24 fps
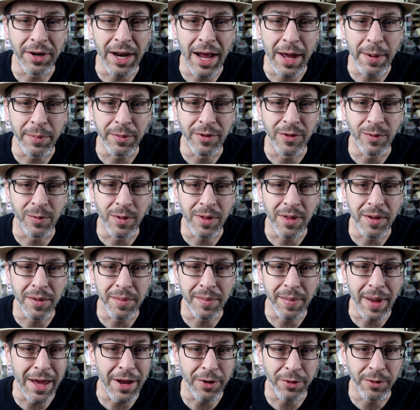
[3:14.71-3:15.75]
it happens within
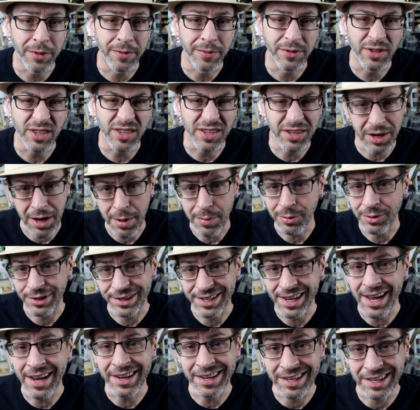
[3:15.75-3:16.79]
a matter of just a couple
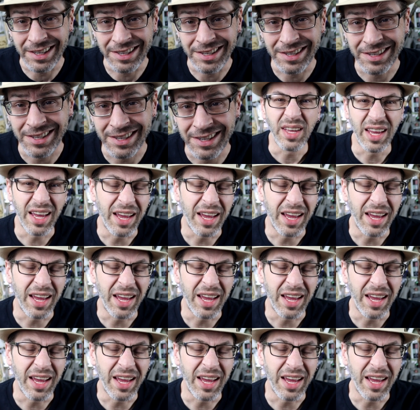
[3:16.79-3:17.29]
seconds.